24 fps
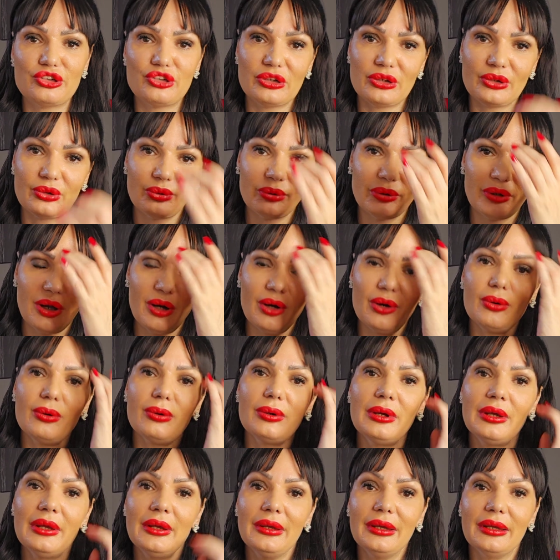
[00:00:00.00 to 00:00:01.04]
you
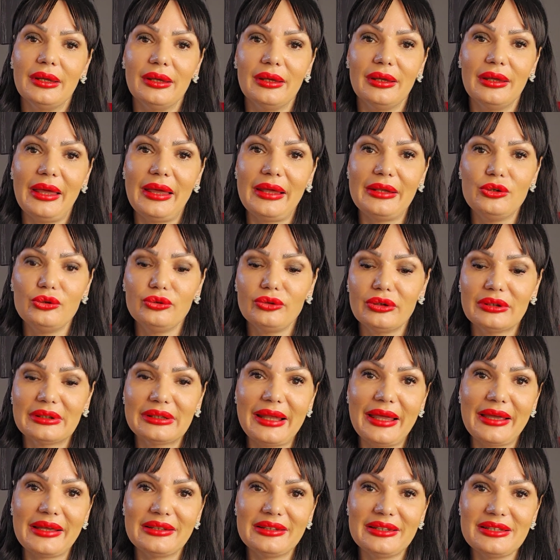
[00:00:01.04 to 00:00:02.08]
know, and you don't
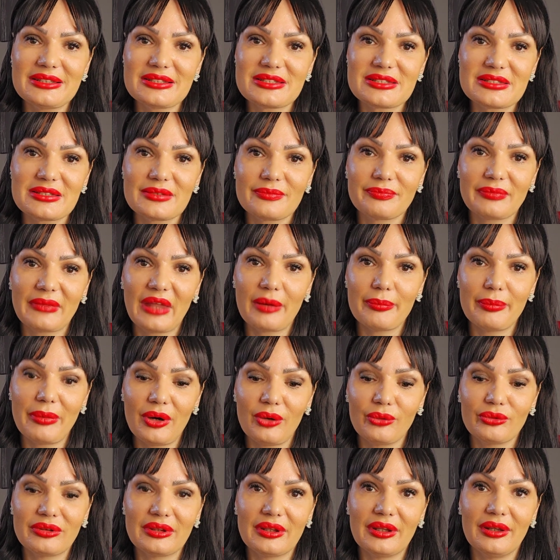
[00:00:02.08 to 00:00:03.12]
like this
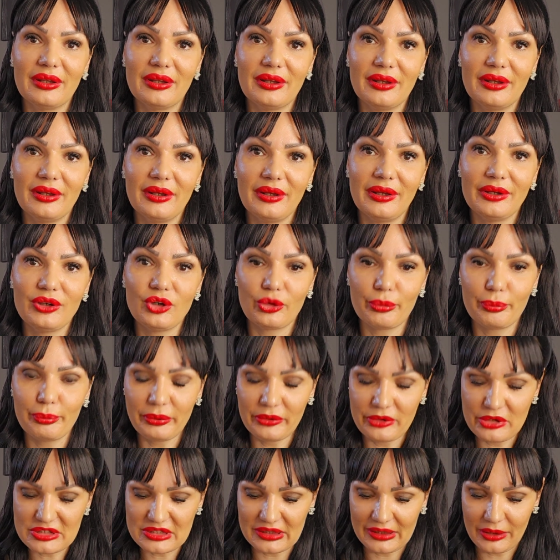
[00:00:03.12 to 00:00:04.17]
about your
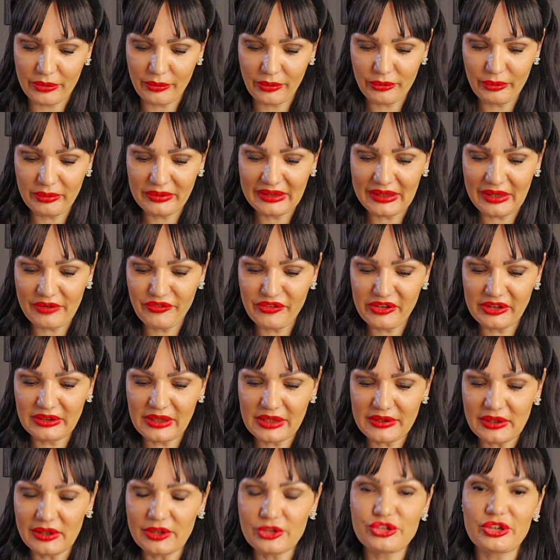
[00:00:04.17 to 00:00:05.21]
person. And what we have here,
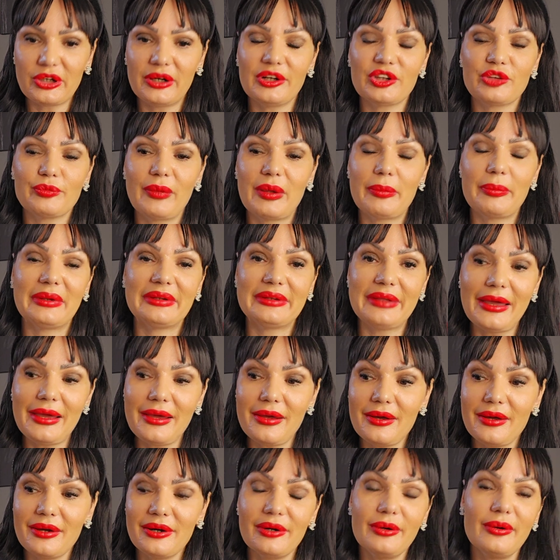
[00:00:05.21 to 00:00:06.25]
natal chart, maybe they
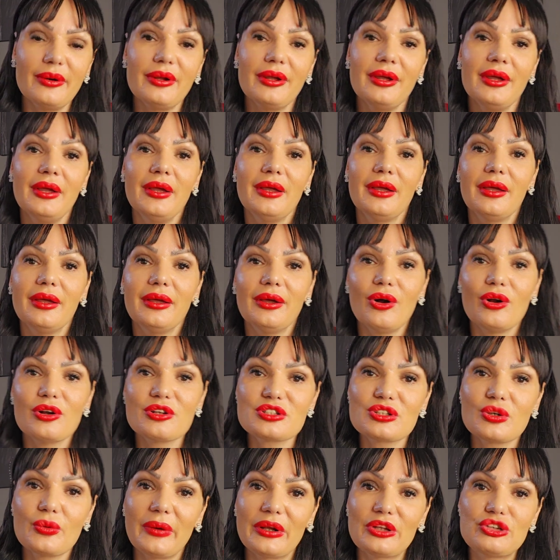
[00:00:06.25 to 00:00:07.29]
are
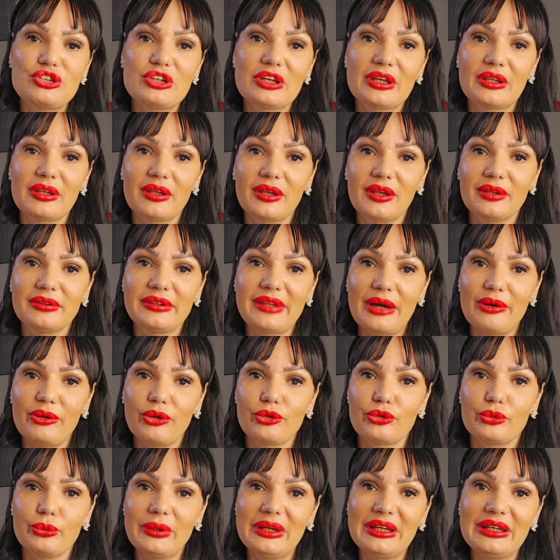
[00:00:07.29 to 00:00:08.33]
also watching tarot
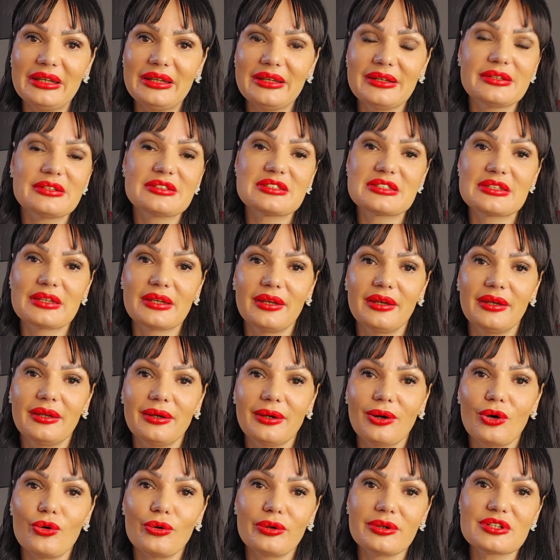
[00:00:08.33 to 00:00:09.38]
readings,
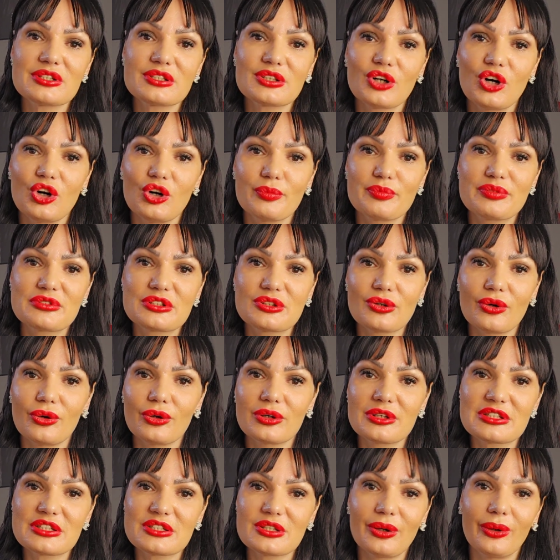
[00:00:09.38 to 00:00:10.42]
horoscopes
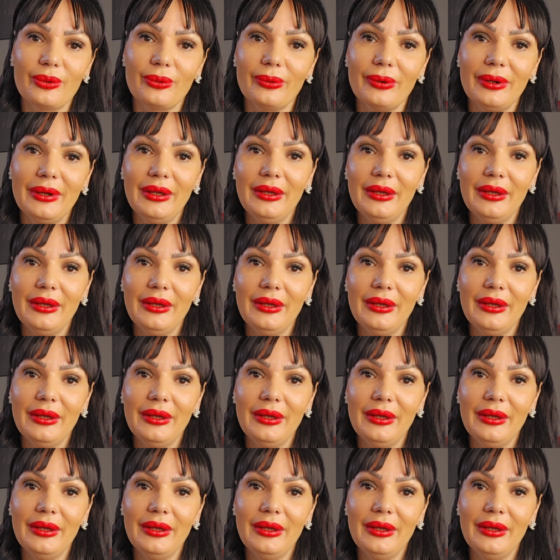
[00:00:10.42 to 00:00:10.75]
also,